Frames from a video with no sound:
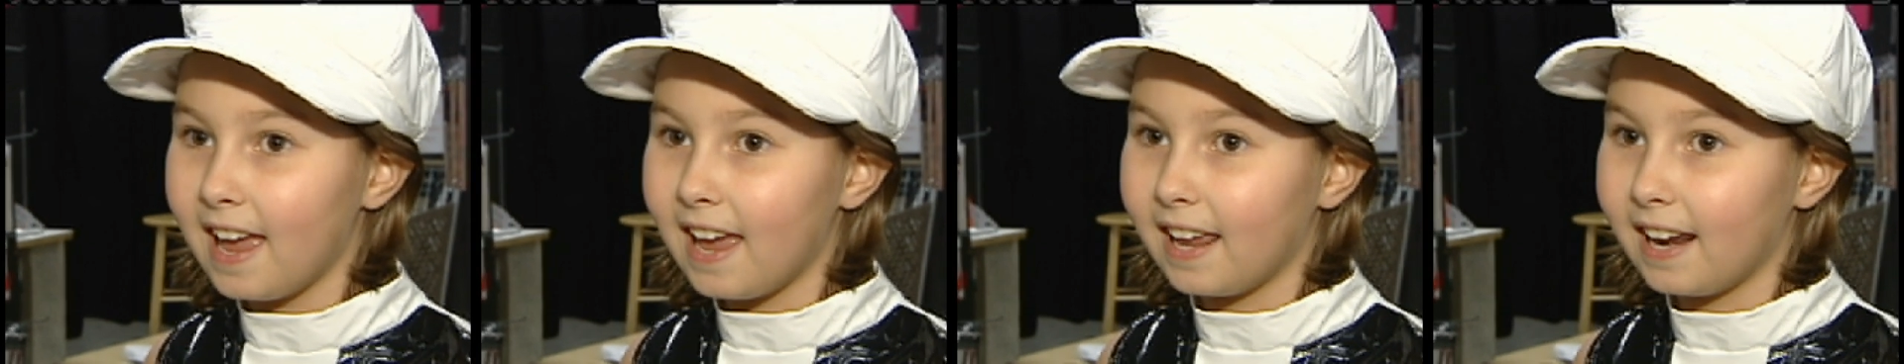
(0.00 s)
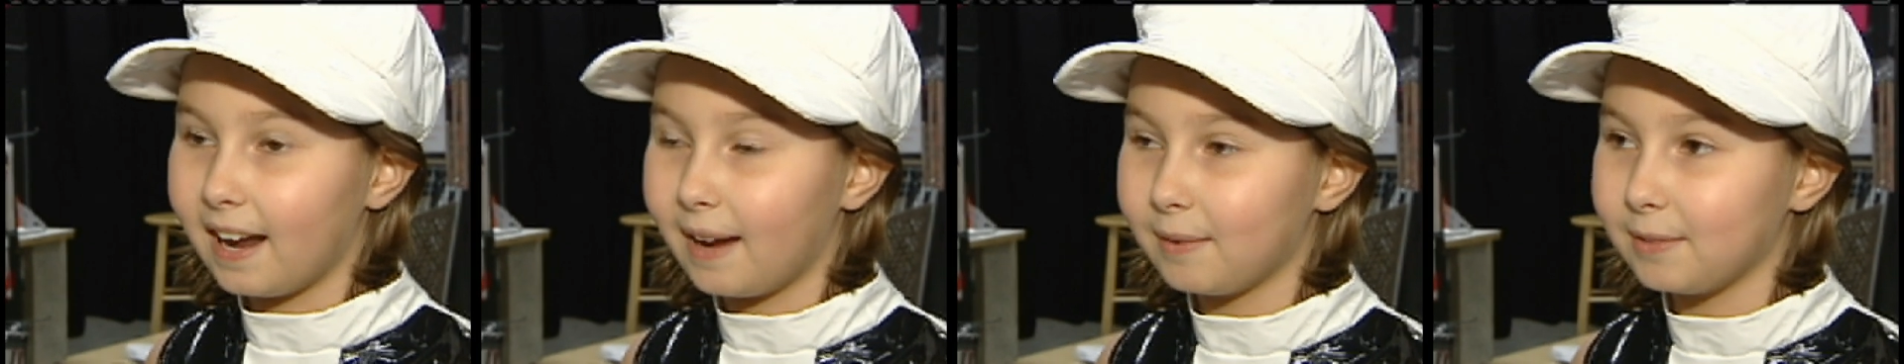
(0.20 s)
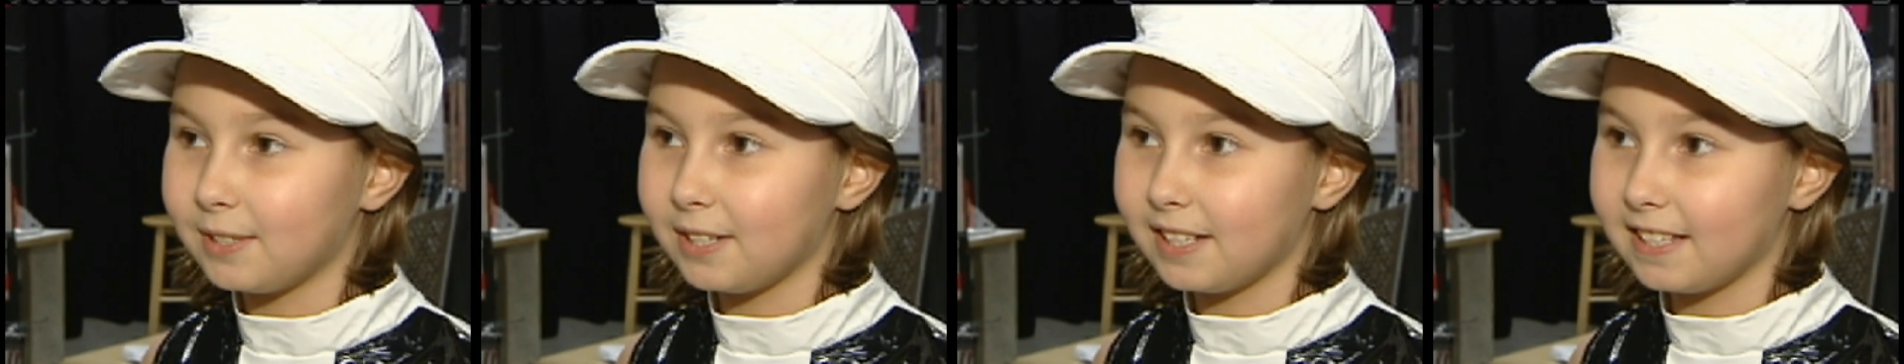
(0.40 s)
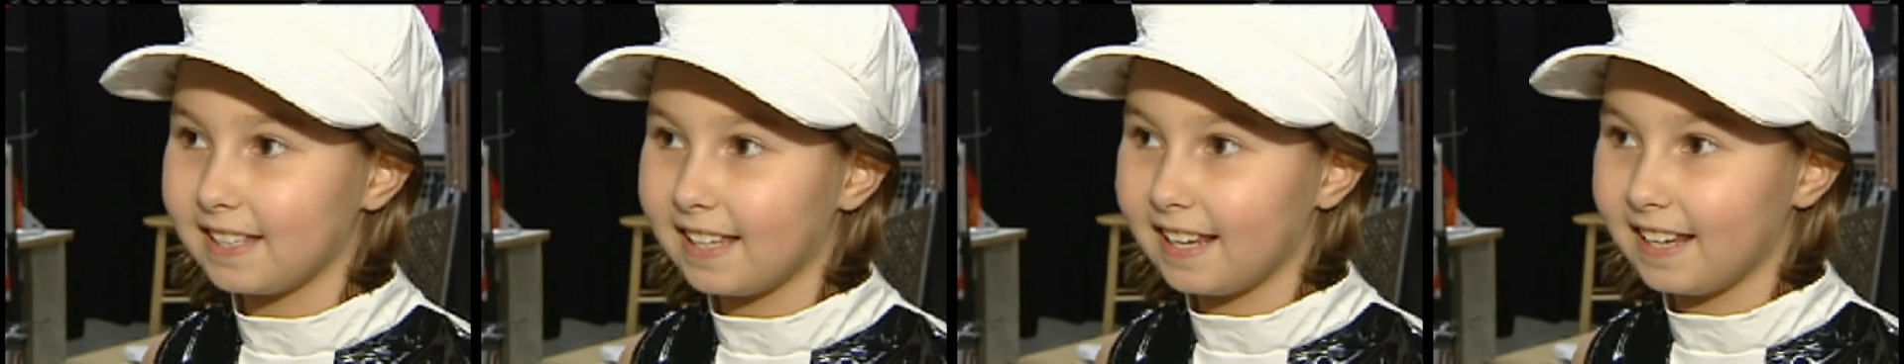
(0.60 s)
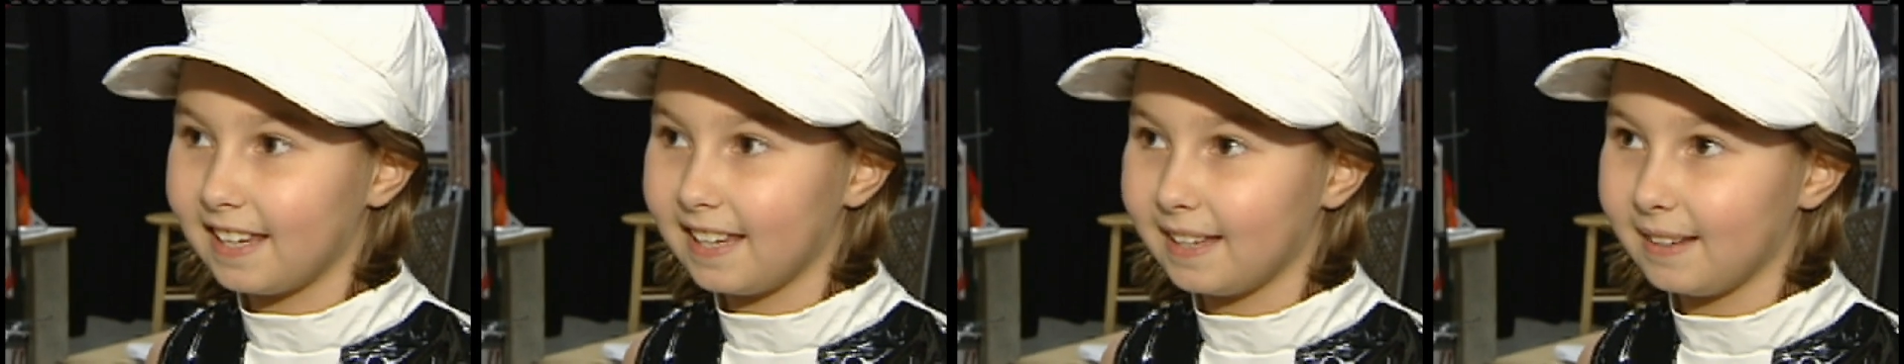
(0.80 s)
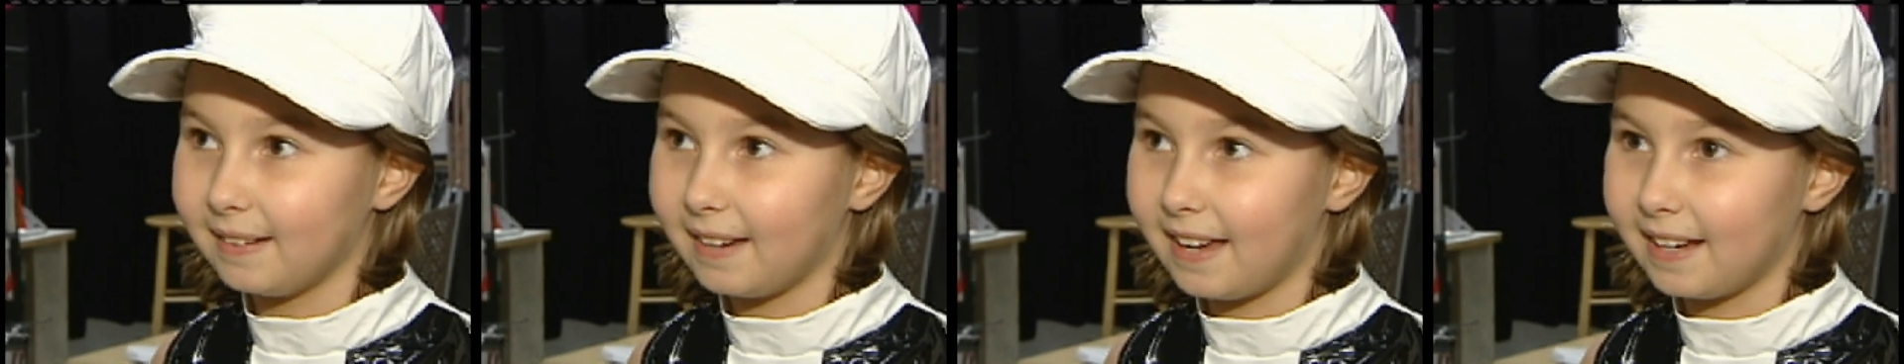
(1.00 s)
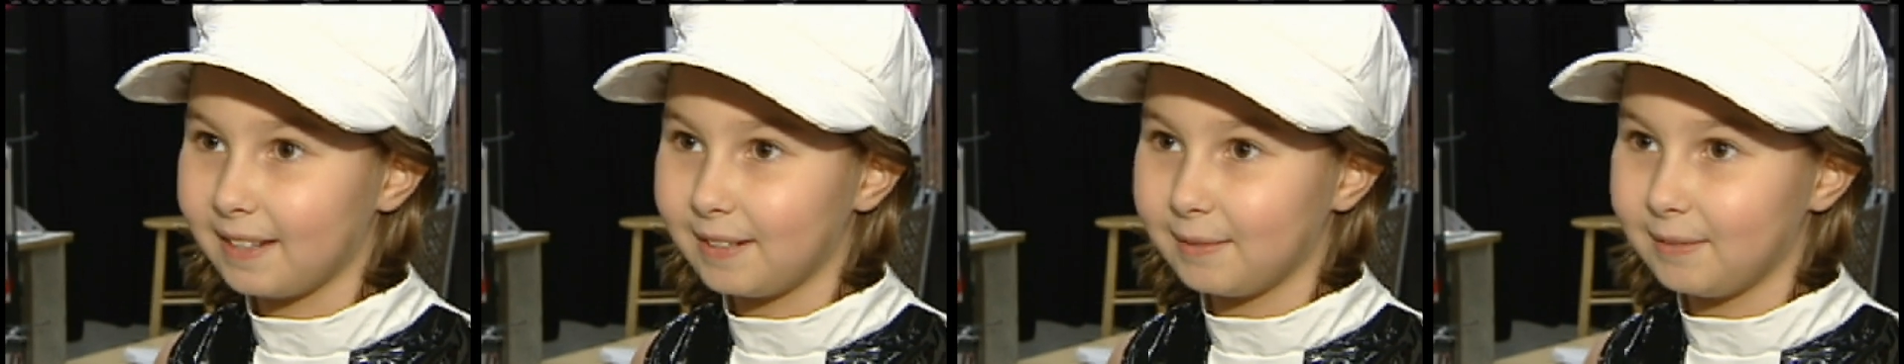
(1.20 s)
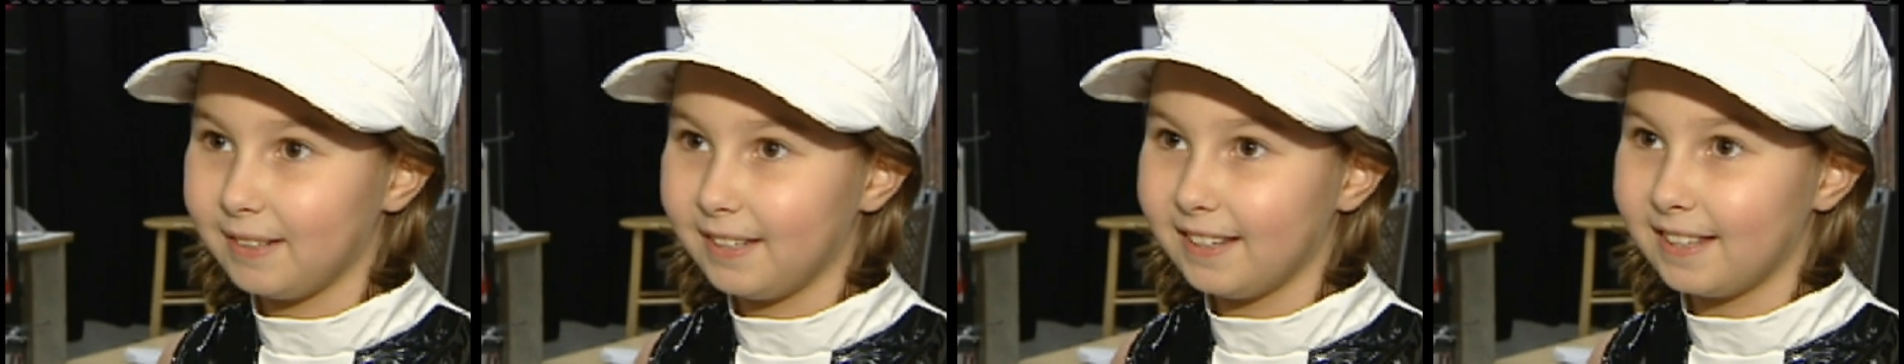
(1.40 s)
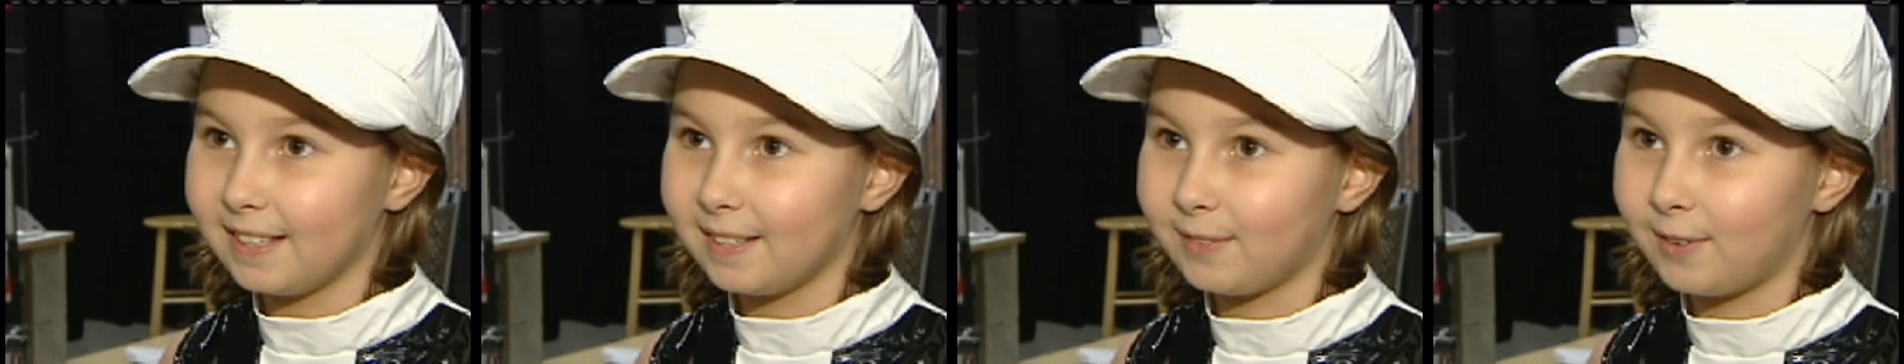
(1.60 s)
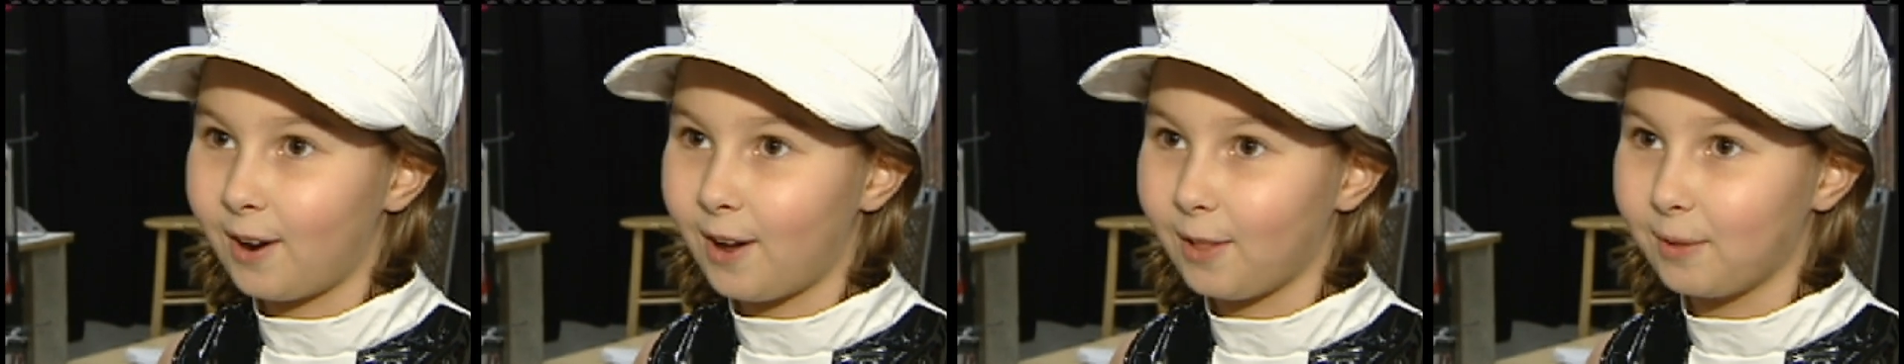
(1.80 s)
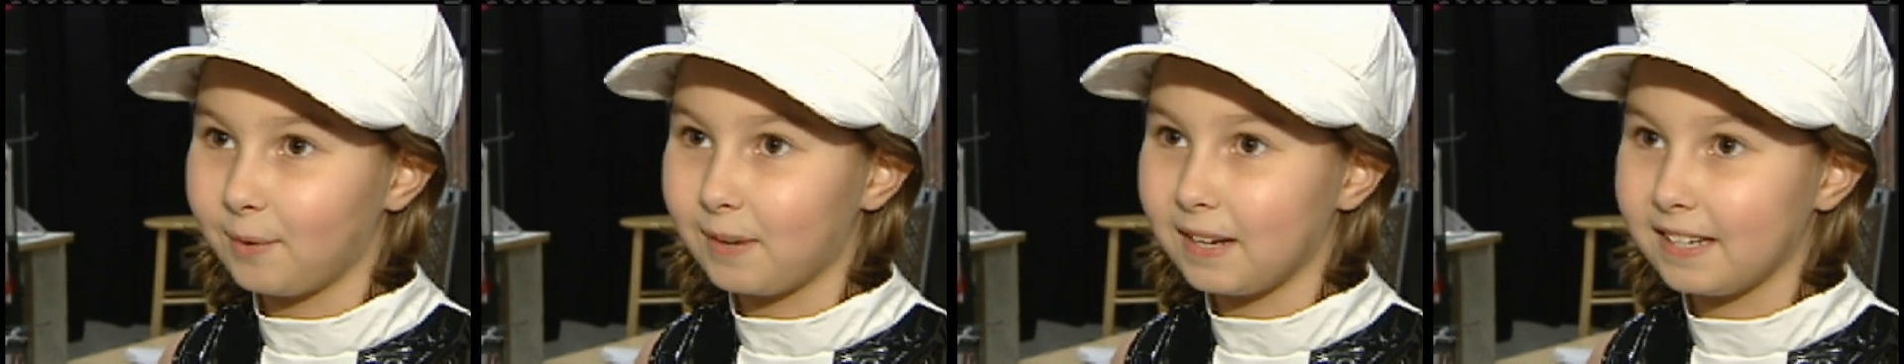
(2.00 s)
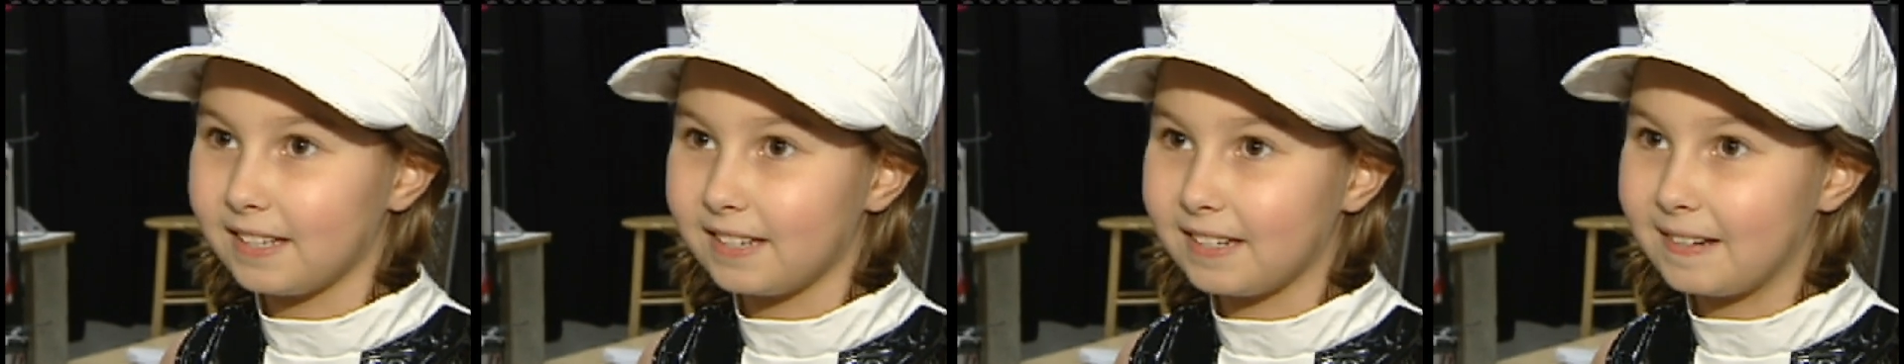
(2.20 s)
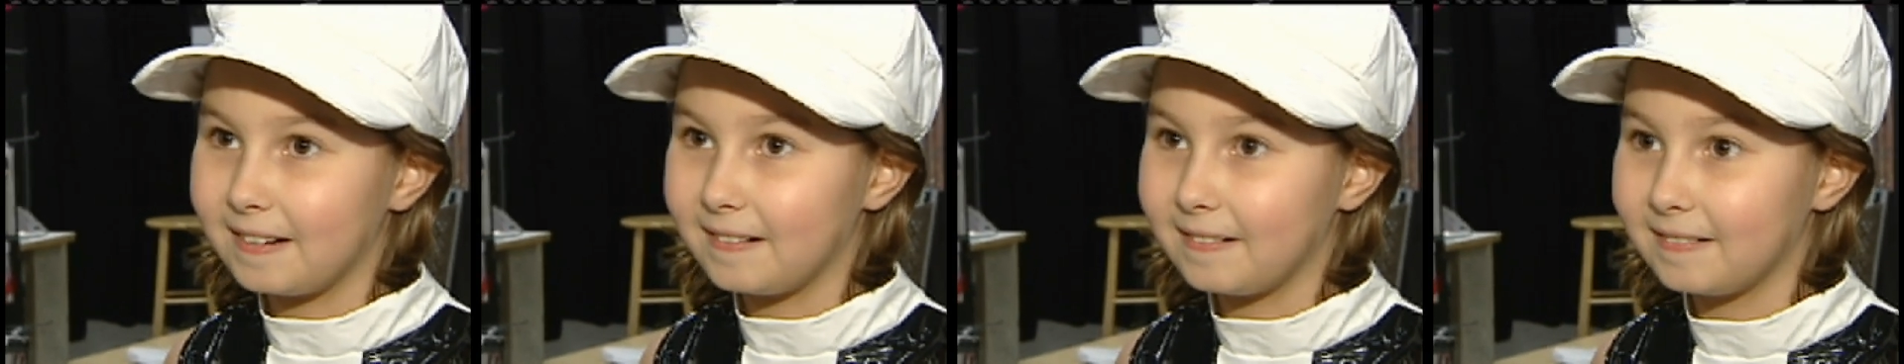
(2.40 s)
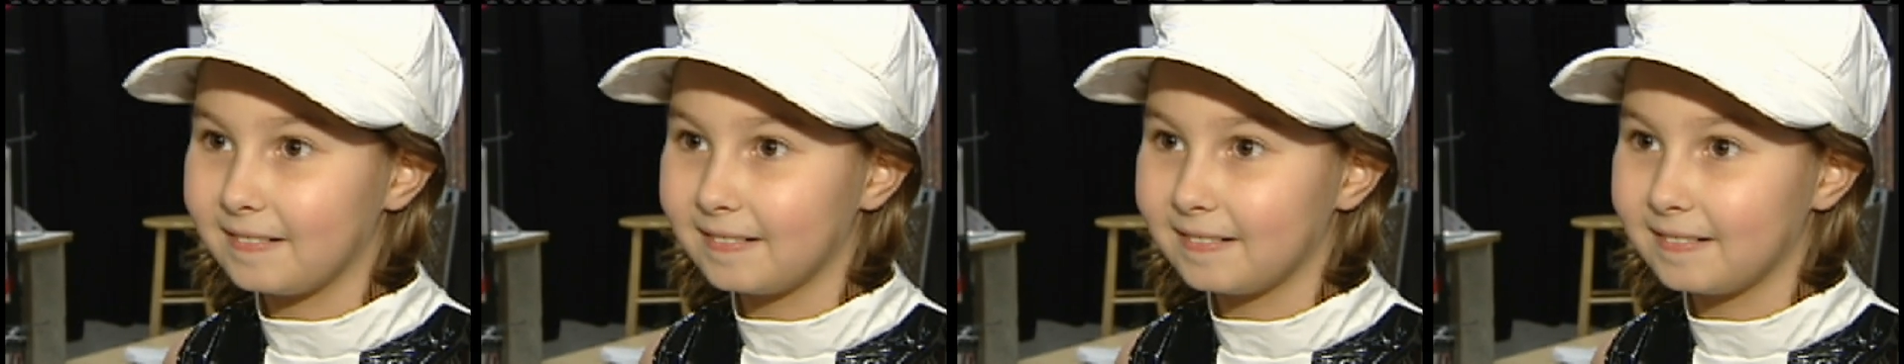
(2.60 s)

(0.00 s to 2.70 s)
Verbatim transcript: And I was just thinking I could be this for Halloween too.